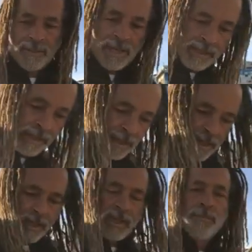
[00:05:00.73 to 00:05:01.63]
that
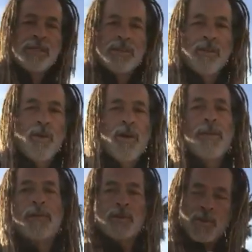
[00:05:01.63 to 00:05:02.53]
elliptical
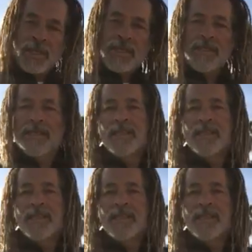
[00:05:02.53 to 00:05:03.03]
orbit between